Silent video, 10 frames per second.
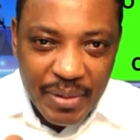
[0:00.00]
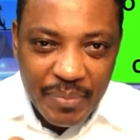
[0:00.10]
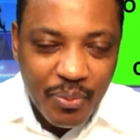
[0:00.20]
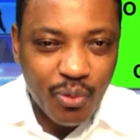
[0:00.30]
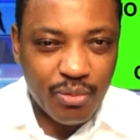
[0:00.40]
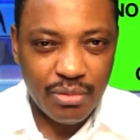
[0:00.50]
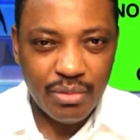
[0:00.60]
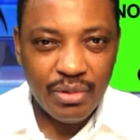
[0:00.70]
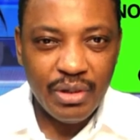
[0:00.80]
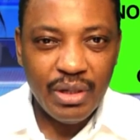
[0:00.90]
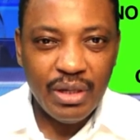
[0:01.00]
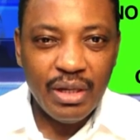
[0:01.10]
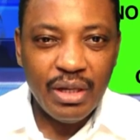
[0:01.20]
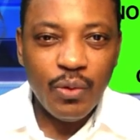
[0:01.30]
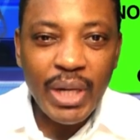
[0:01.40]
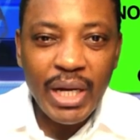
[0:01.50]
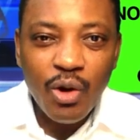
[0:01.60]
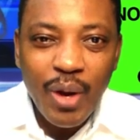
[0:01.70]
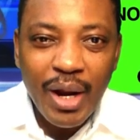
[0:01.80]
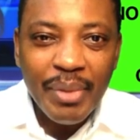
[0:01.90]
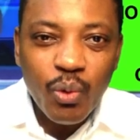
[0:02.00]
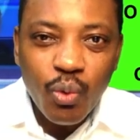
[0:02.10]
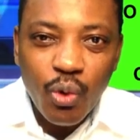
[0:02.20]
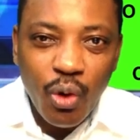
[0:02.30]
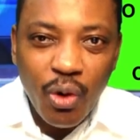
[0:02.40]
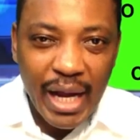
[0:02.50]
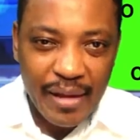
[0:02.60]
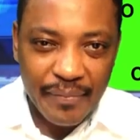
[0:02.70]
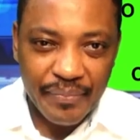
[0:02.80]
people where they know one make will go corner,